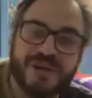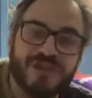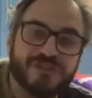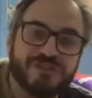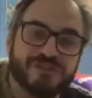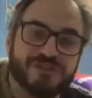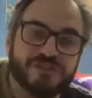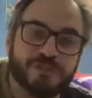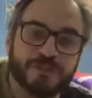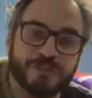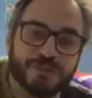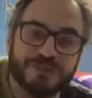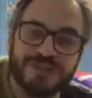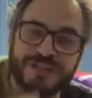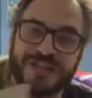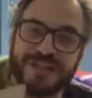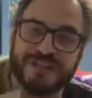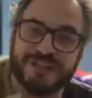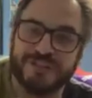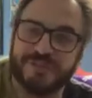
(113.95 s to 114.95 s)
Super
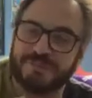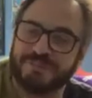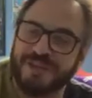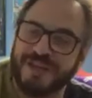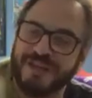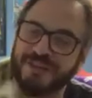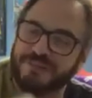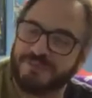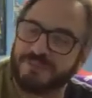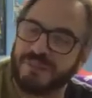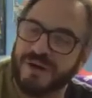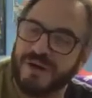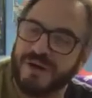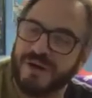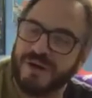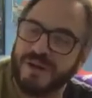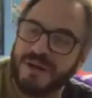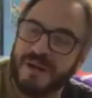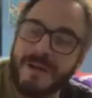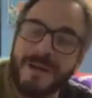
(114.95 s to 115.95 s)
Challenge
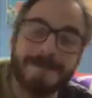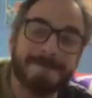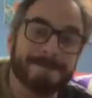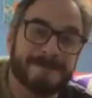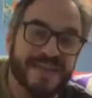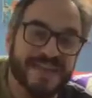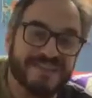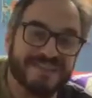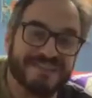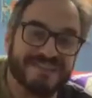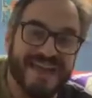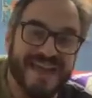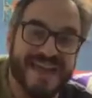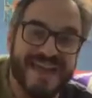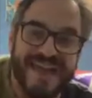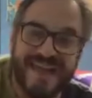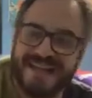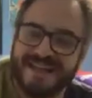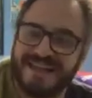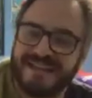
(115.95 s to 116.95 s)
Baseball.
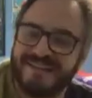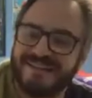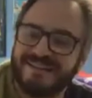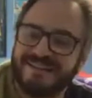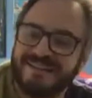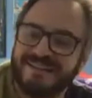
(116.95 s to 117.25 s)
Berserk.